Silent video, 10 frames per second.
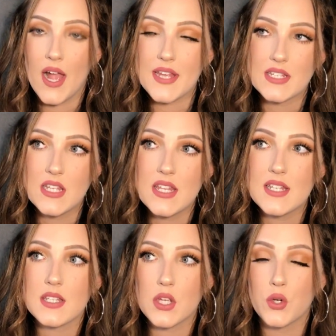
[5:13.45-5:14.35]
I see
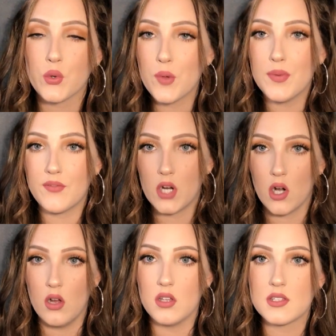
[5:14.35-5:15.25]
these group of
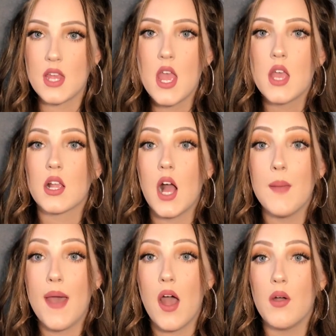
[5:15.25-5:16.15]
girls
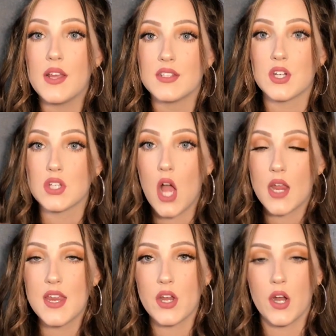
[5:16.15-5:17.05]
come out and start
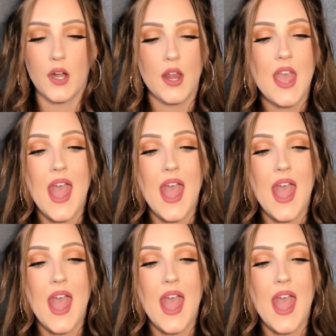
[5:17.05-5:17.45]
talking to her.